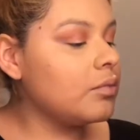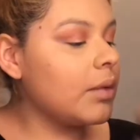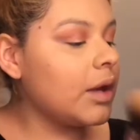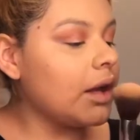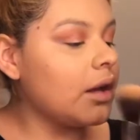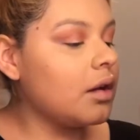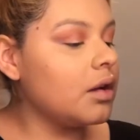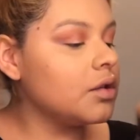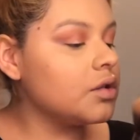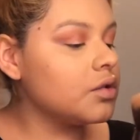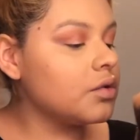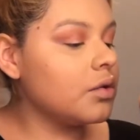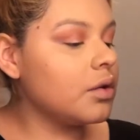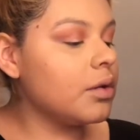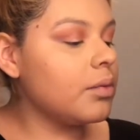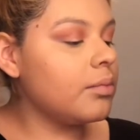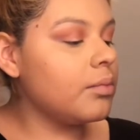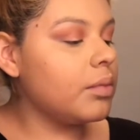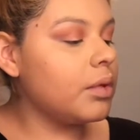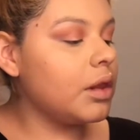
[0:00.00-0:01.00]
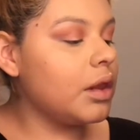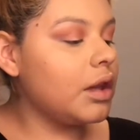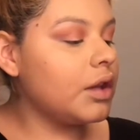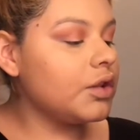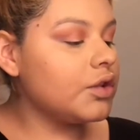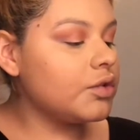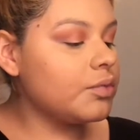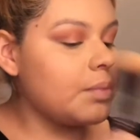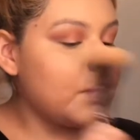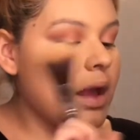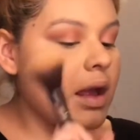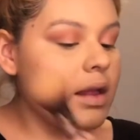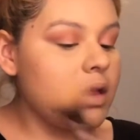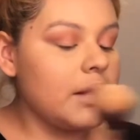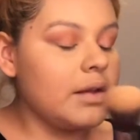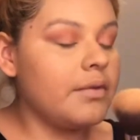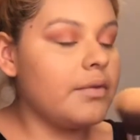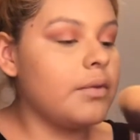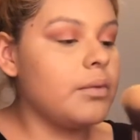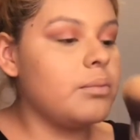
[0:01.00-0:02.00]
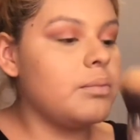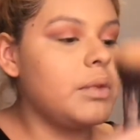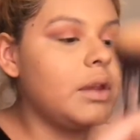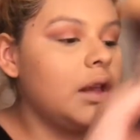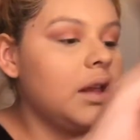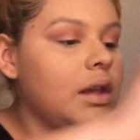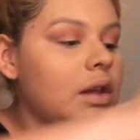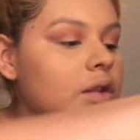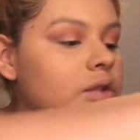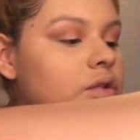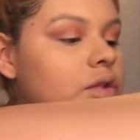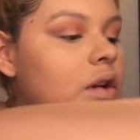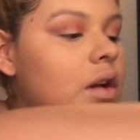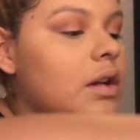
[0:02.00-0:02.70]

my contour and blush palette from BH